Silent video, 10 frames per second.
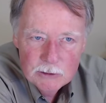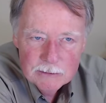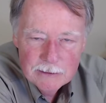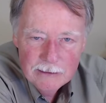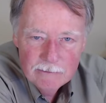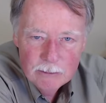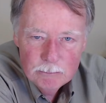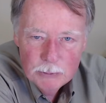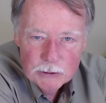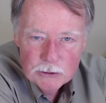just kind of a
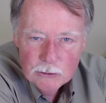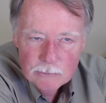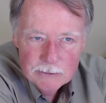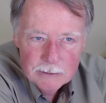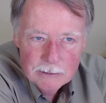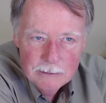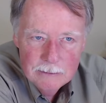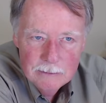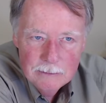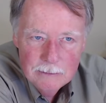pushed over
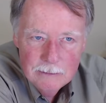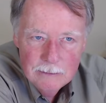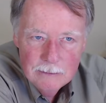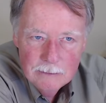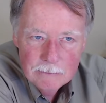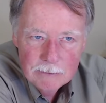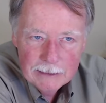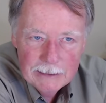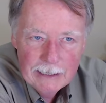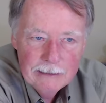
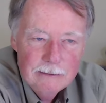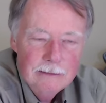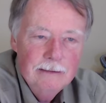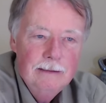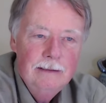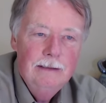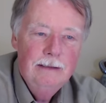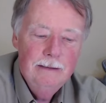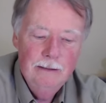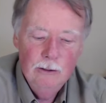rectangle.
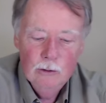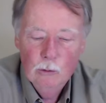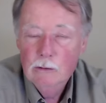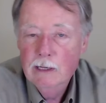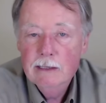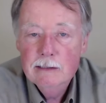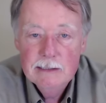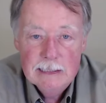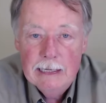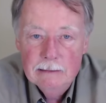You know, cool cut to
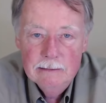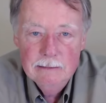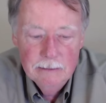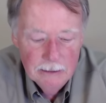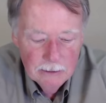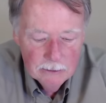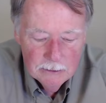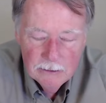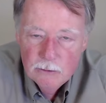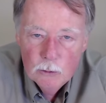set. You know,
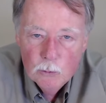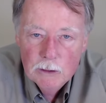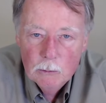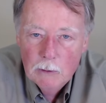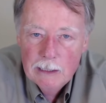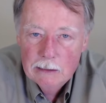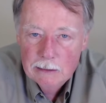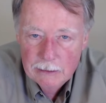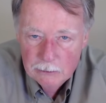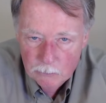it'd do real well
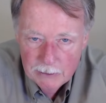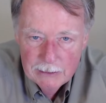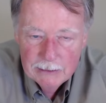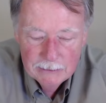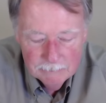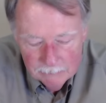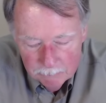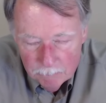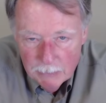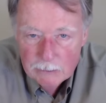in a ring,
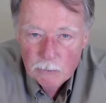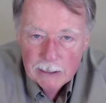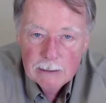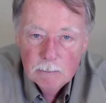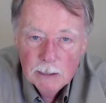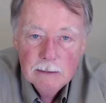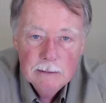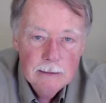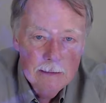big ring, but uh,